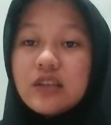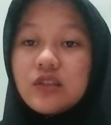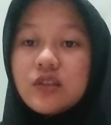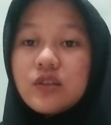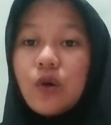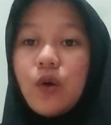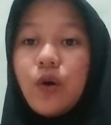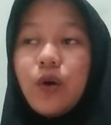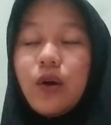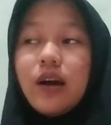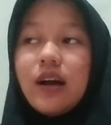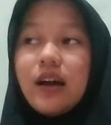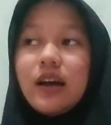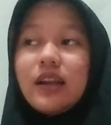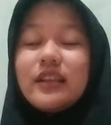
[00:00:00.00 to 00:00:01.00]
So
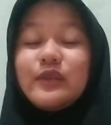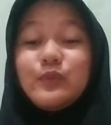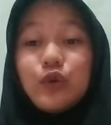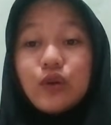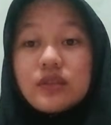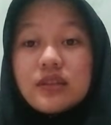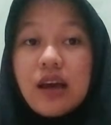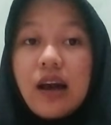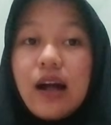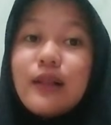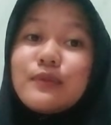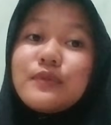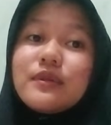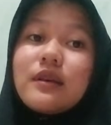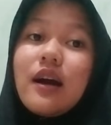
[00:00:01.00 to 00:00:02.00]
this book
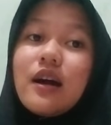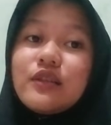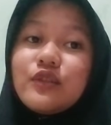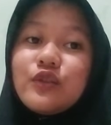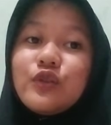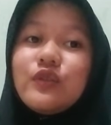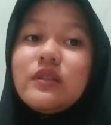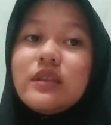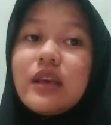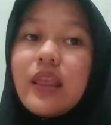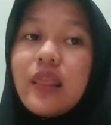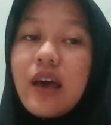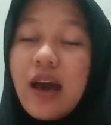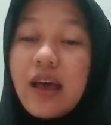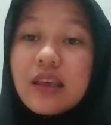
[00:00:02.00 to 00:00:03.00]
helps us to see
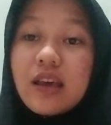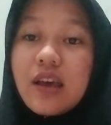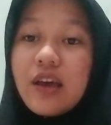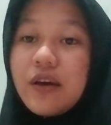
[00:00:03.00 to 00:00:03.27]
that